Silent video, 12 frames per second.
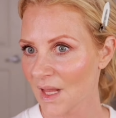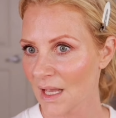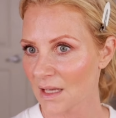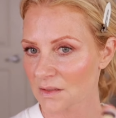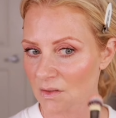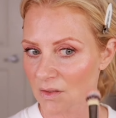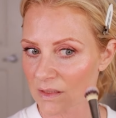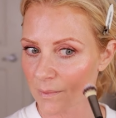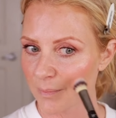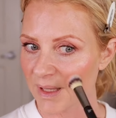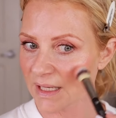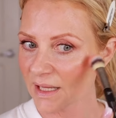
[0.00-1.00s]
Yeah, so it's a
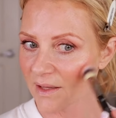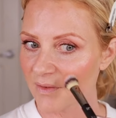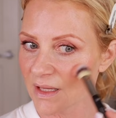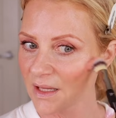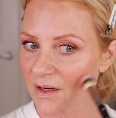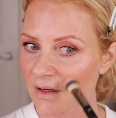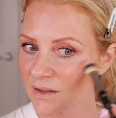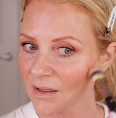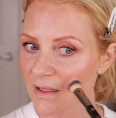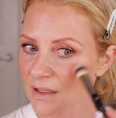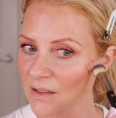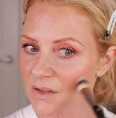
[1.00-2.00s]
bit heavy there,
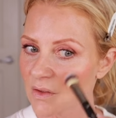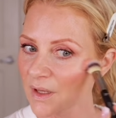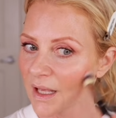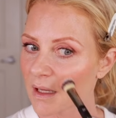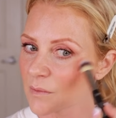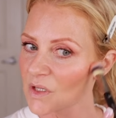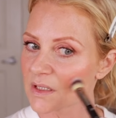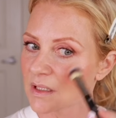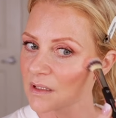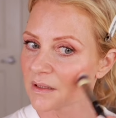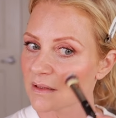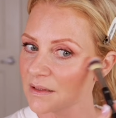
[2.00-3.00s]
and that's okay. I'm just
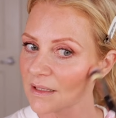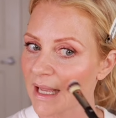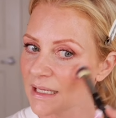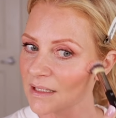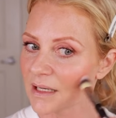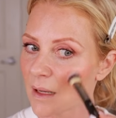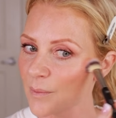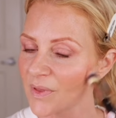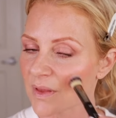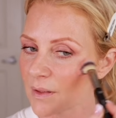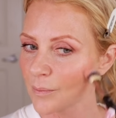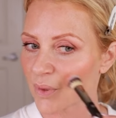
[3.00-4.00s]
going to lighten up
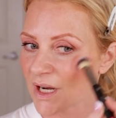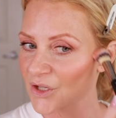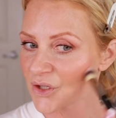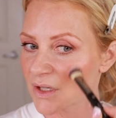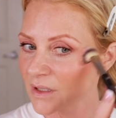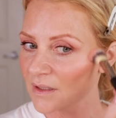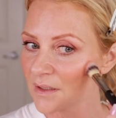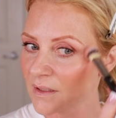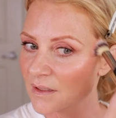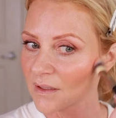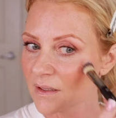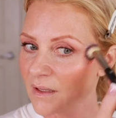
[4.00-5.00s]
the pressure
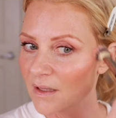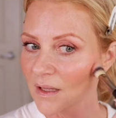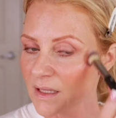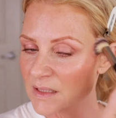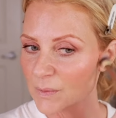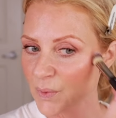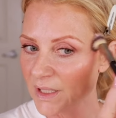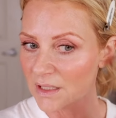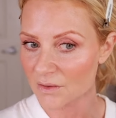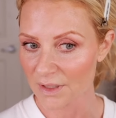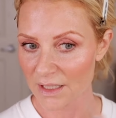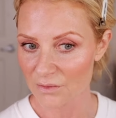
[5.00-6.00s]
and spread
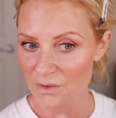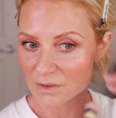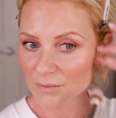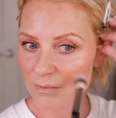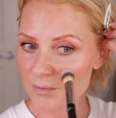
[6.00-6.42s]
it around.